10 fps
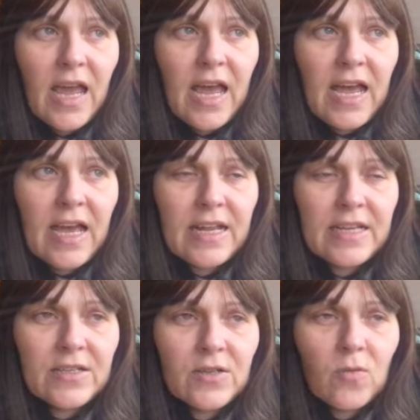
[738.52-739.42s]

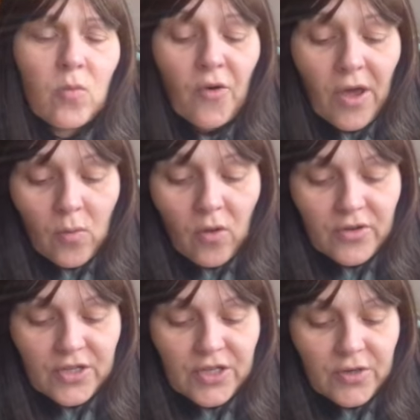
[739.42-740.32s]
and what I
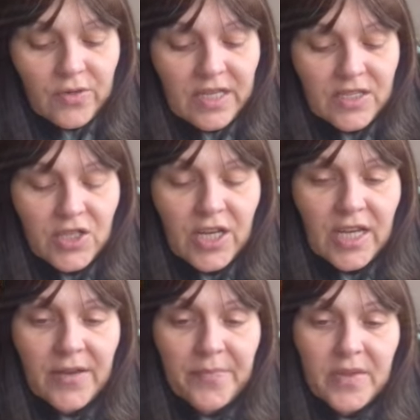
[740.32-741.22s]
want to do this year.